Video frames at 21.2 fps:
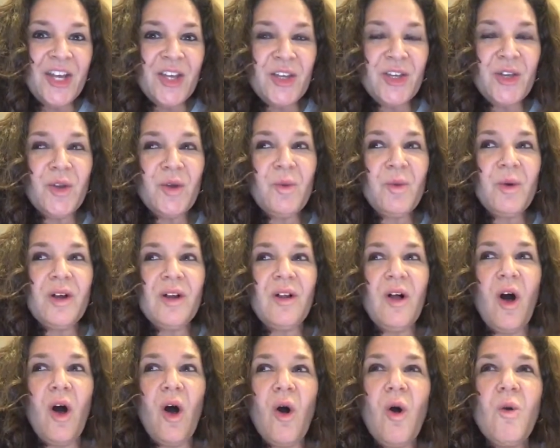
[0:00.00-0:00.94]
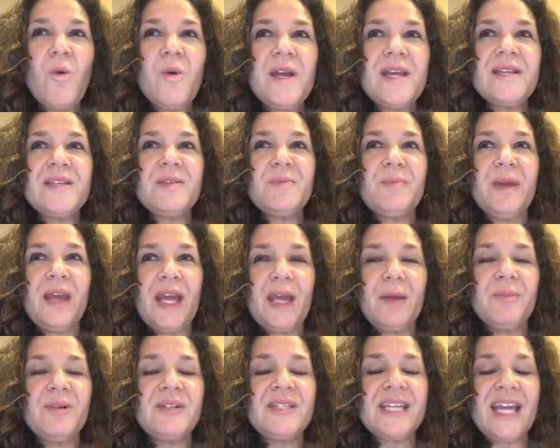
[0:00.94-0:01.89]
you will always be
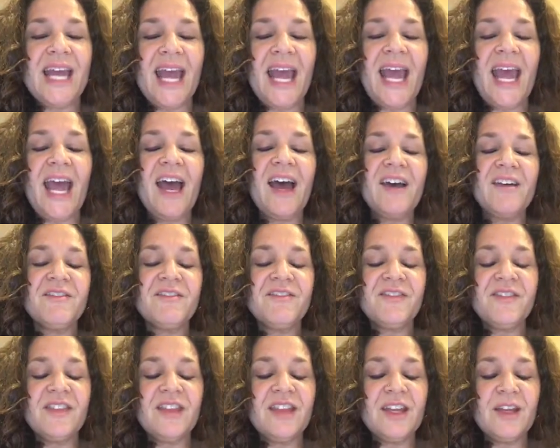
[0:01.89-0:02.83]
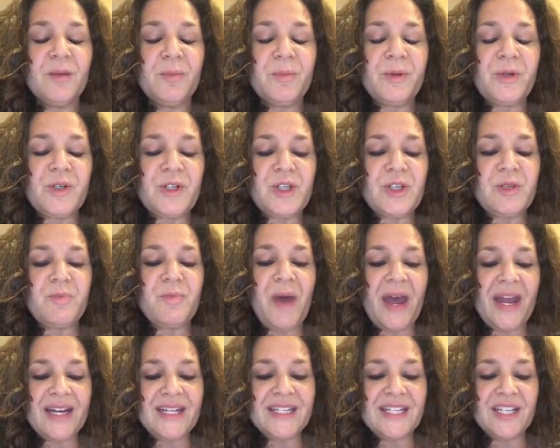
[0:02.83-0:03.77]
able to have the
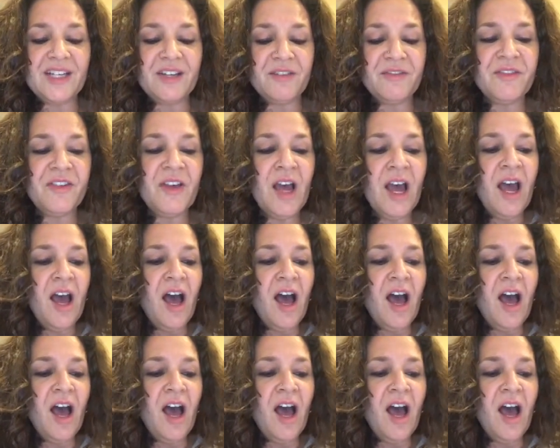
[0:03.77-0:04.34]
perspective